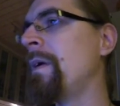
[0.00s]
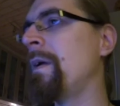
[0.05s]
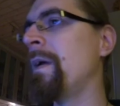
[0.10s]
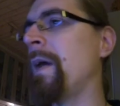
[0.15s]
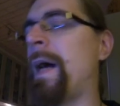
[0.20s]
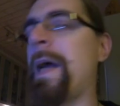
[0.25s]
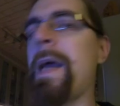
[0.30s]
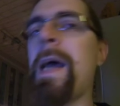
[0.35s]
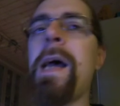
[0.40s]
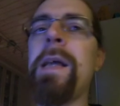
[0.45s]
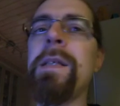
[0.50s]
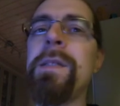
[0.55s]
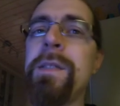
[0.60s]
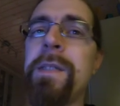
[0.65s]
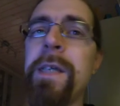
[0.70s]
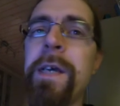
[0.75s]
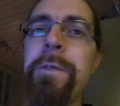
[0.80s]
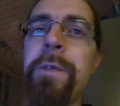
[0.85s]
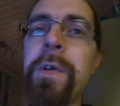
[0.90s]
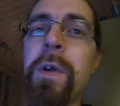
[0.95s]
I had
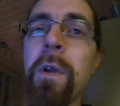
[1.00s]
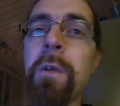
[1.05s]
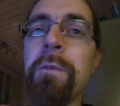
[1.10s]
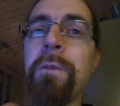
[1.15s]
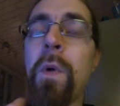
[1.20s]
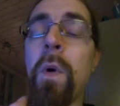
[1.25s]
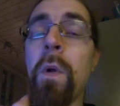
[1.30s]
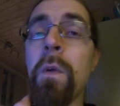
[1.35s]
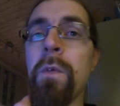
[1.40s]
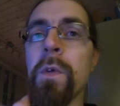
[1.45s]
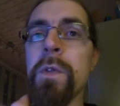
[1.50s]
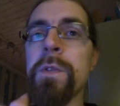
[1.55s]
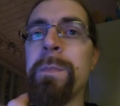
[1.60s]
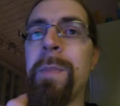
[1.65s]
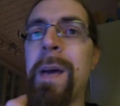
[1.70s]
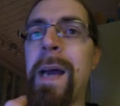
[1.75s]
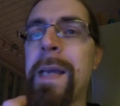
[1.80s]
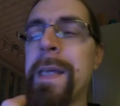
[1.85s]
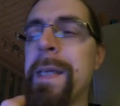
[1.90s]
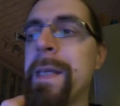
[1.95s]
several Volvos
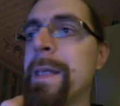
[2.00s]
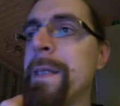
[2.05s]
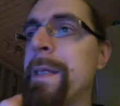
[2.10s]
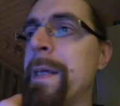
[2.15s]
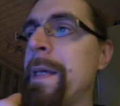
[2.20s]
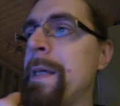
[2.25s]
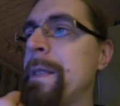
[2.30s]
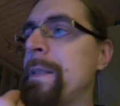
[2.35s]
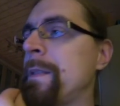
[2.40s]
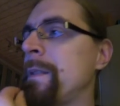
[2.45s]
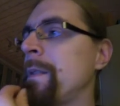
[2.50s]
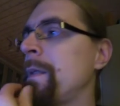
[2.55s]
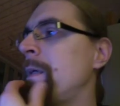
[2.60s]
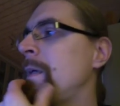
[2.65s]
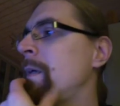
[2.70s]
back in the days